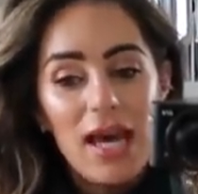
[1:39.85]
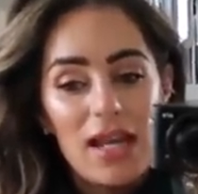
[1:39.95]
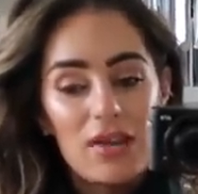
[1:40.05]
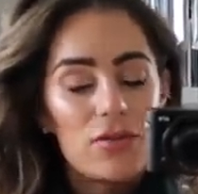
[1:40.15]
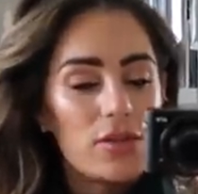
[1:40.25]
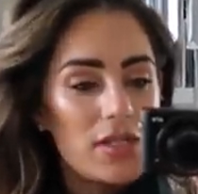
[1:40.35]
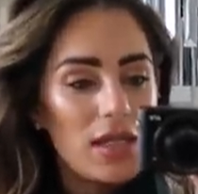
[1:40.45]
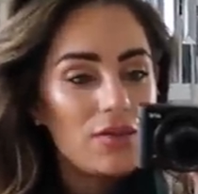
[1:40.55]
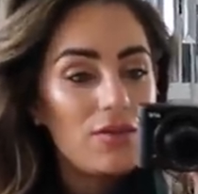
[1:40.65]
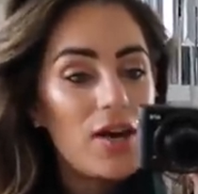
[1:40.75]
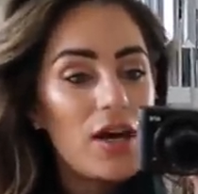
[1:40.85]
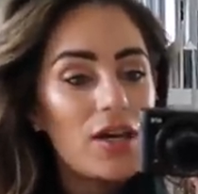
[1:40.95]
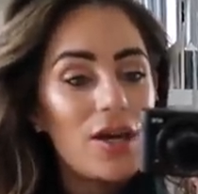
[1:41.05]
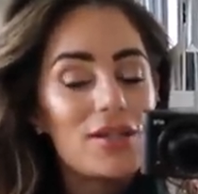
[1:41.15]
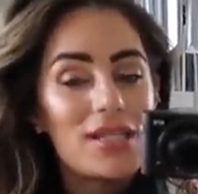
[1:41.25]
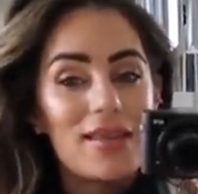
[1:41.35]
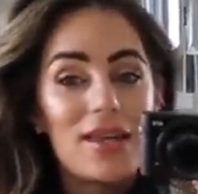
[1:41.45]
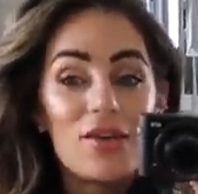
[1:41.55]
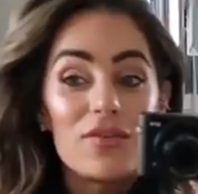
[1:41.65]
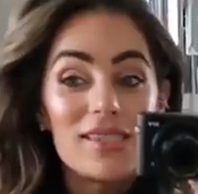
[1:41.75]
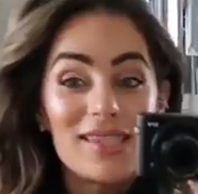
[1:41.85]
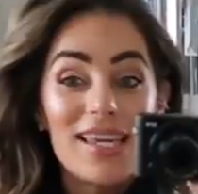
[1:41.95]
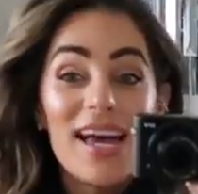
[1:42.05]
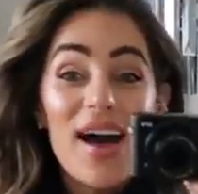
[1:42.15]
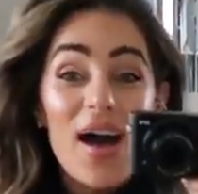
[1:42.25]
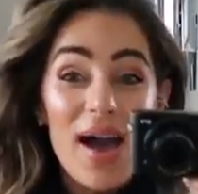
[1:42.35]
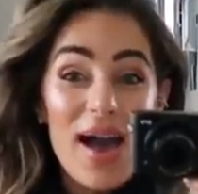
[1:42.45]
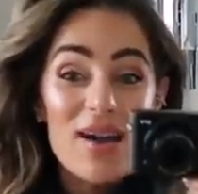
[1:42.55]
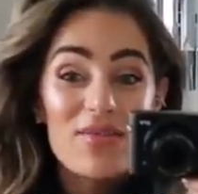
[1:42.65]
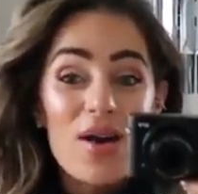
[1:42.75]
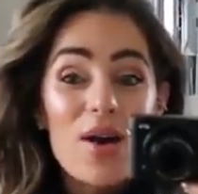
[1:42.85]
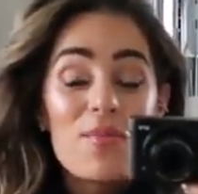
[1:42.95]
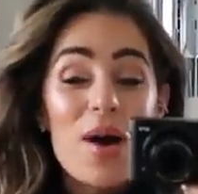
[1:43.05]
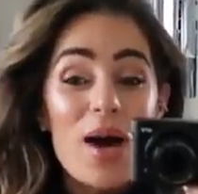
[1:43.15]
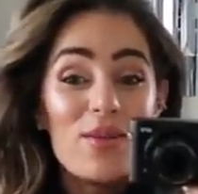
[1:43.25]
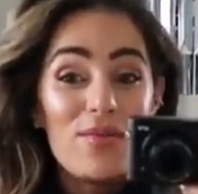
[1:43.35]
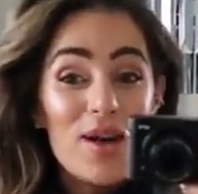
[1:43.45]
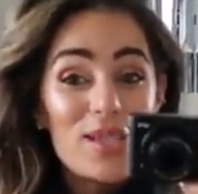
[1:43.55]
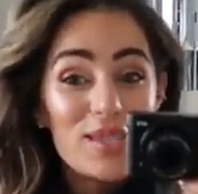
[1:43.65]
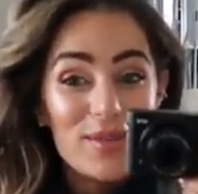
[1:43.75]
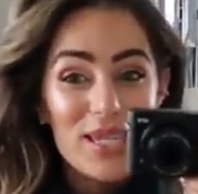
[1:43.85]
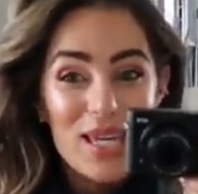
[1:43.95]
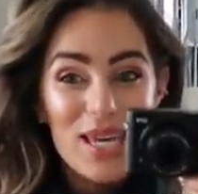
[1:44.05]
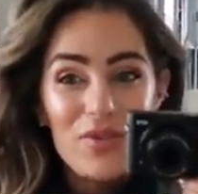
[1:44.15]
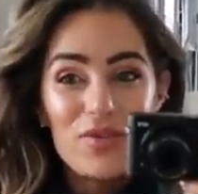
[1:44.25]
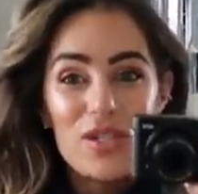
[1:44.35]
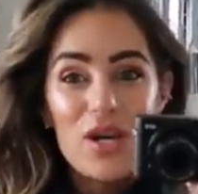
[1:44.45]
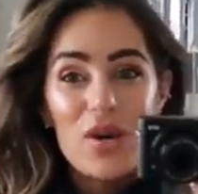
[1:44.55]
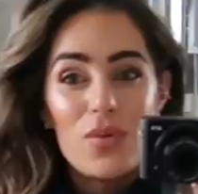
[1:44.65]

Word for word: and I've also taken a fur coat, and then obviously I have my anniversary gift,